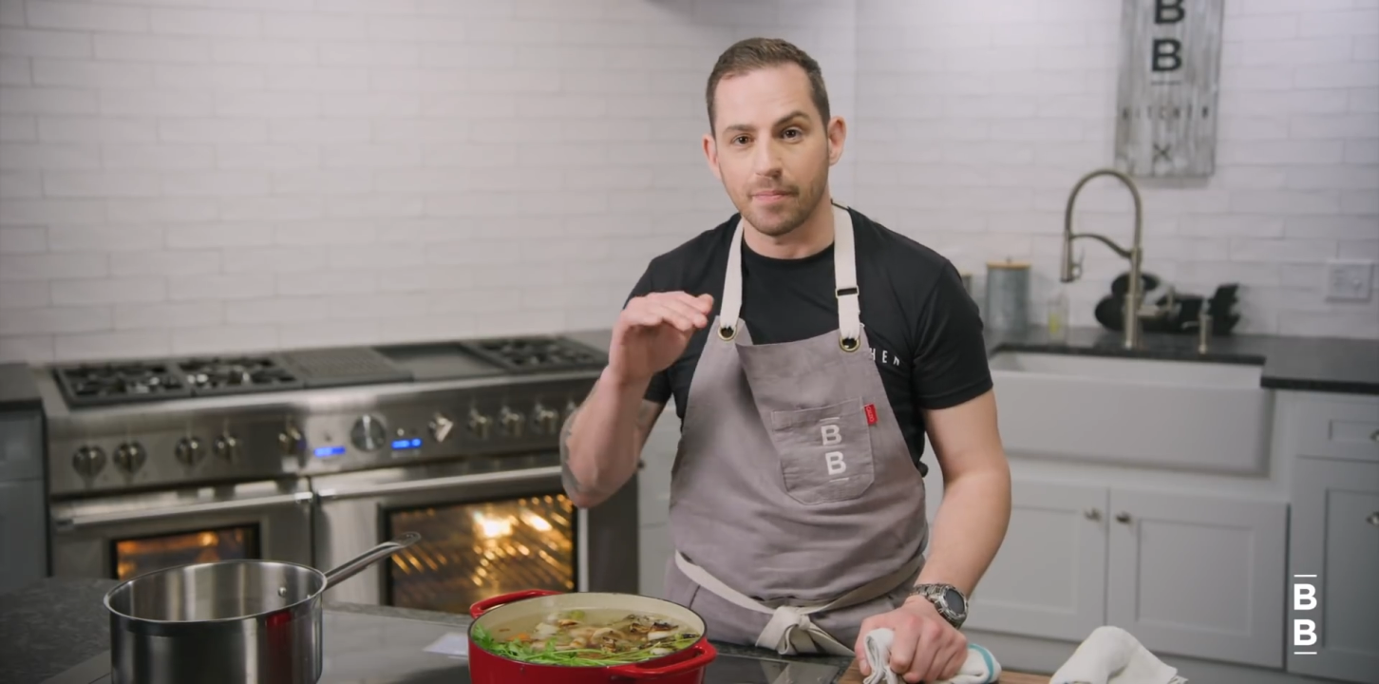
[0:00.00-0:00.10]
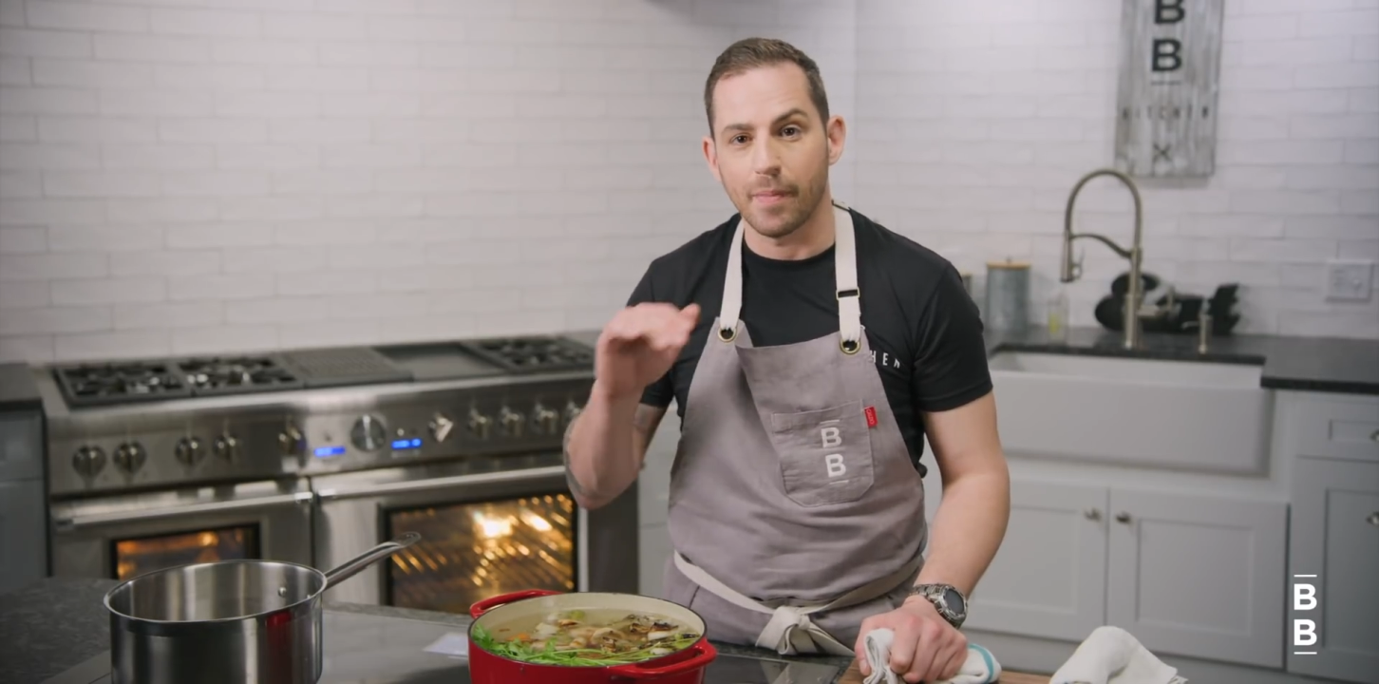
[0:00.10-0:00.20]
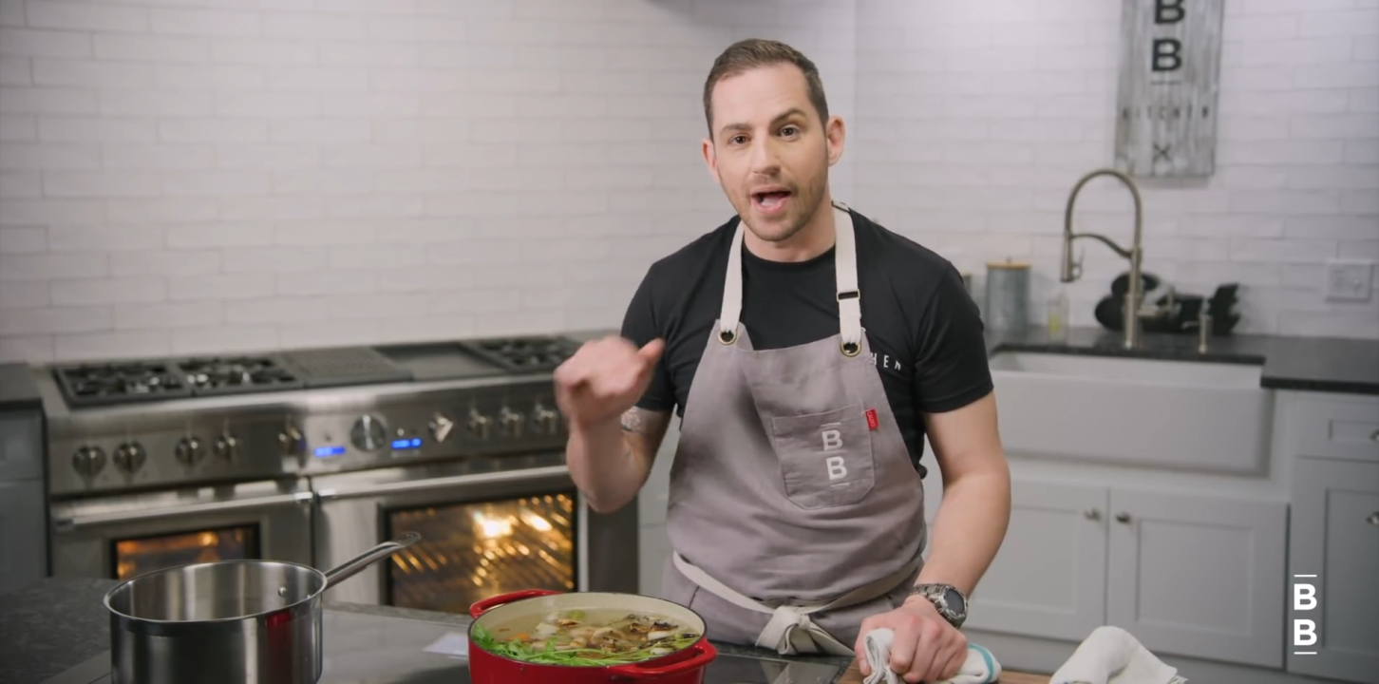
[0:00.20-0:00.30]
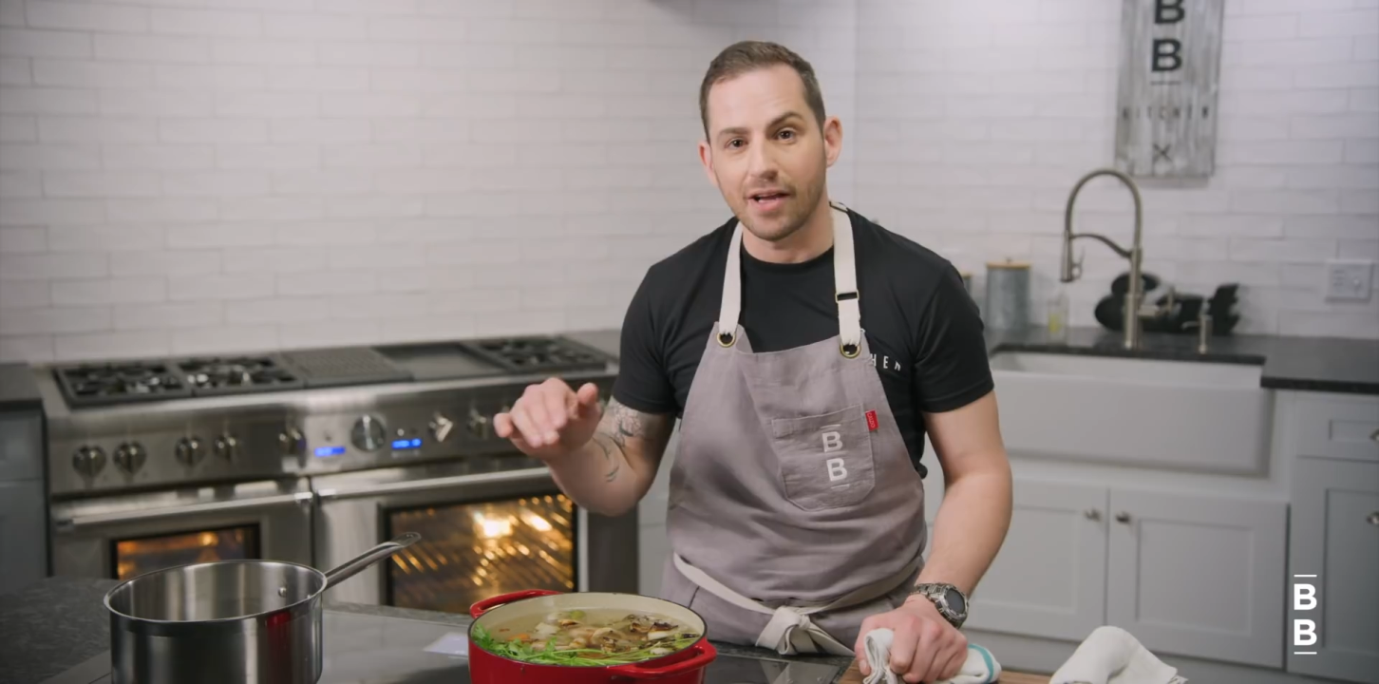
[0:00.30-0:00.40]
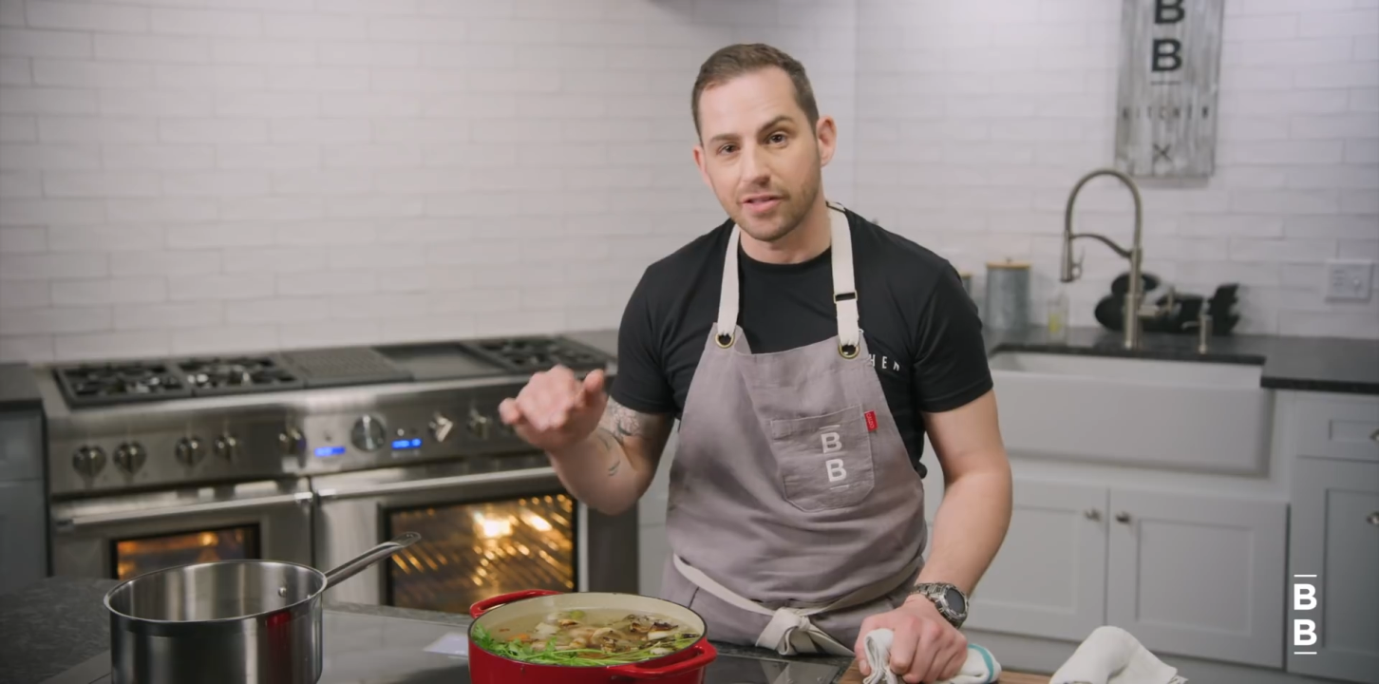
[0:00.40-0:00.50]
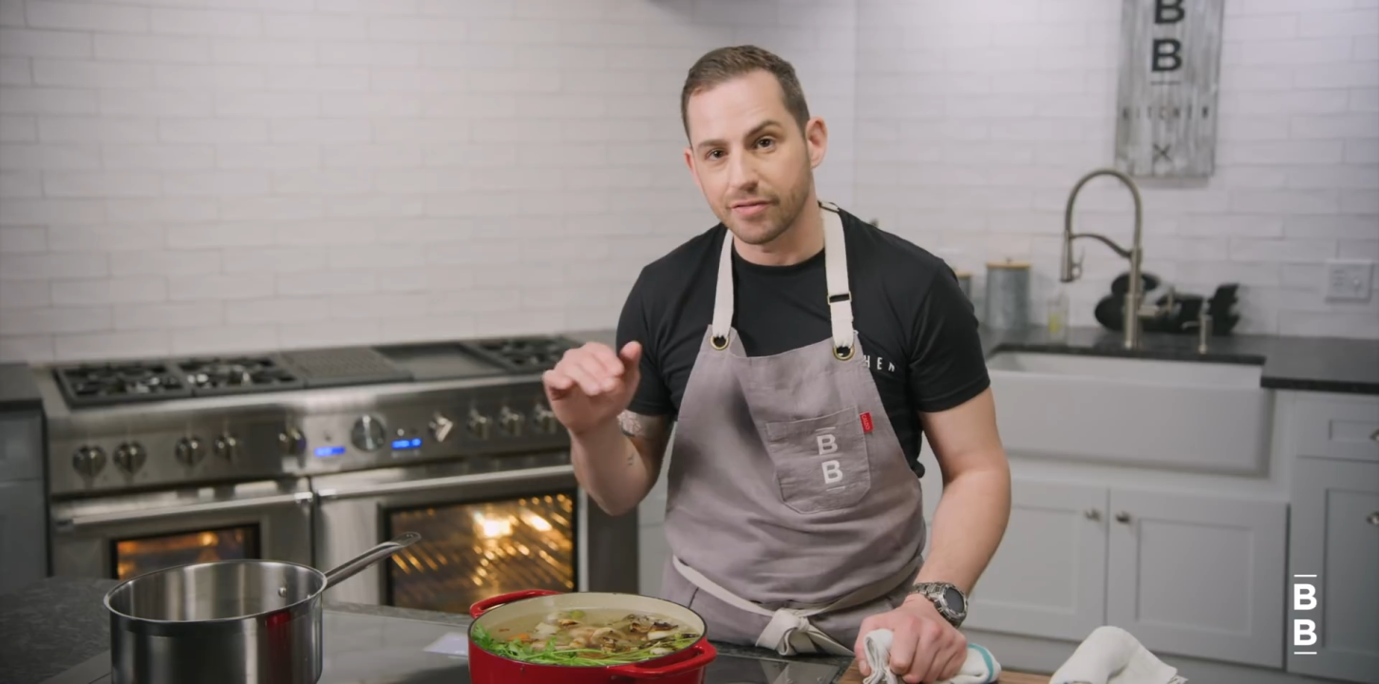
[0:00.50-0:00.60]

mild